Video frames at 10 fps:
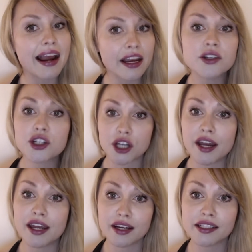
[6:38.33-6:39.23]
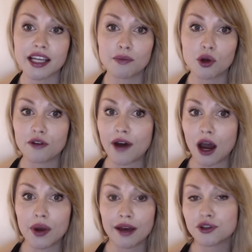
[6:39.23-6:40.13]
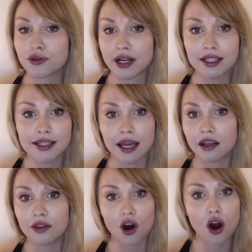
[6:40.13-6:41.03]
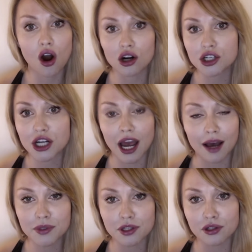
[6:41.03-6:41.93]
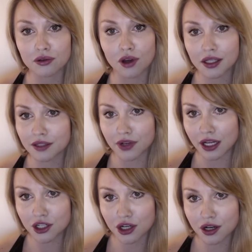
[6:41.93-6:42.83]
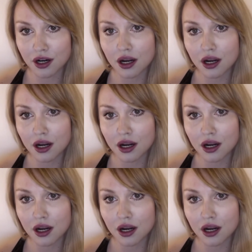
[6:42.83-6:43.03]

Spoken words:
and a shining example of how we have transcended the harsh absolute laws of nature.